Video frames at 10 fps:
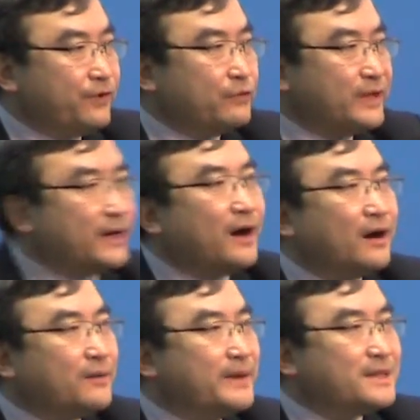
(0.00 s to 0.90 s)

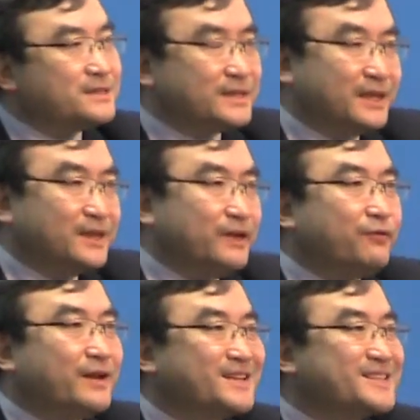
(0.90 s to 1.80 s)
economies in
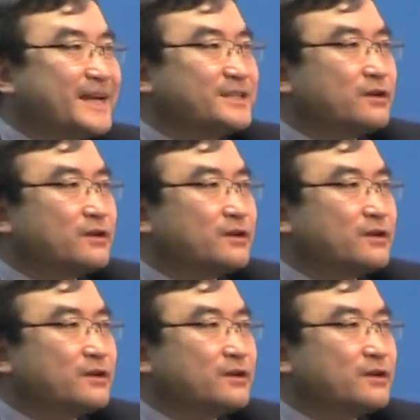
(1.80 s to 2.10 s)
different stages